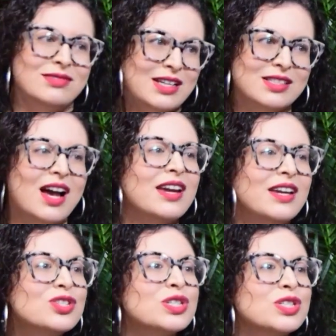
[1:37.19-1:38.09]
thanks to high
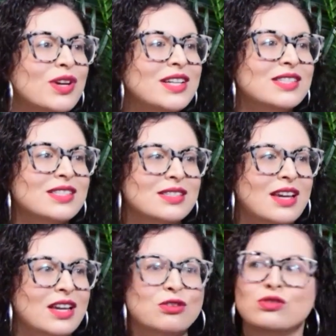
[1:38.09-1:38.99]
interest rates,
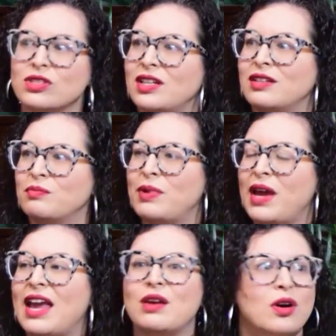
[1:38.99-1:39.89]
they usually
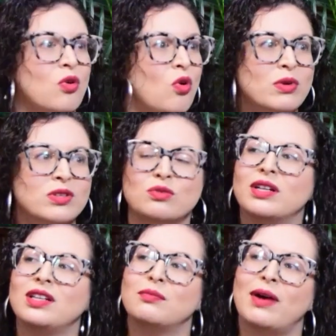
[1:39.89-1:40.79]
pay a whole bunch of
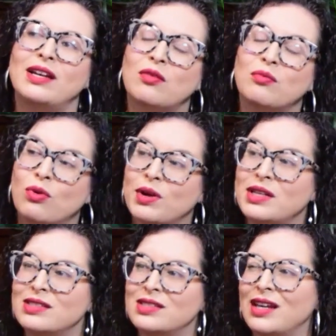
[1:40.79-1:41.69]
money to buy down
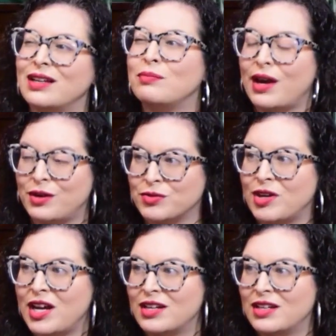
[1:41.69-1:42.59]
points to get a better
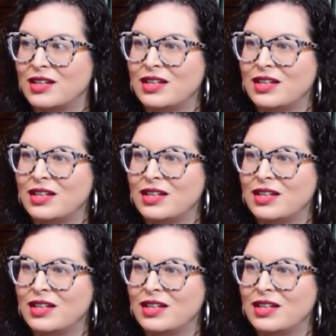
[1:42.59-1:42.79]
rate.